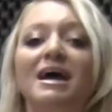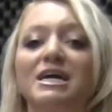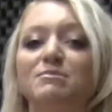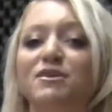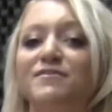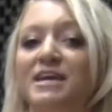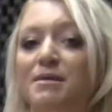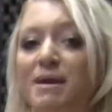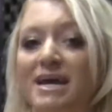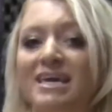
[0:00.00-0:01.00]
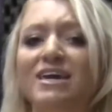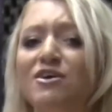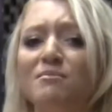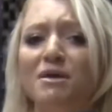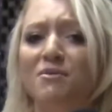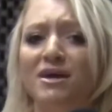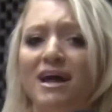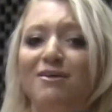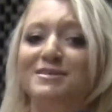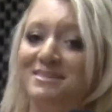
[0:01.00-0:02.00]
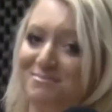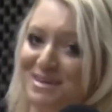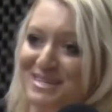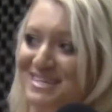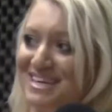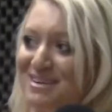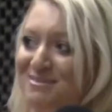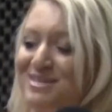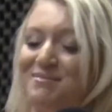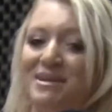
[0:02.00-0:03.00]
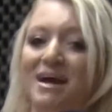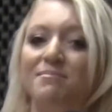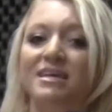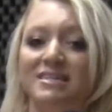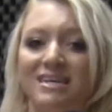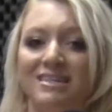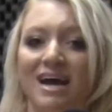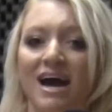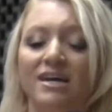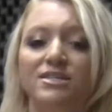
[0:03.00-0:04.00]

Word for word: I was motivated by killing my workouts because the deadline was coming up, things like that.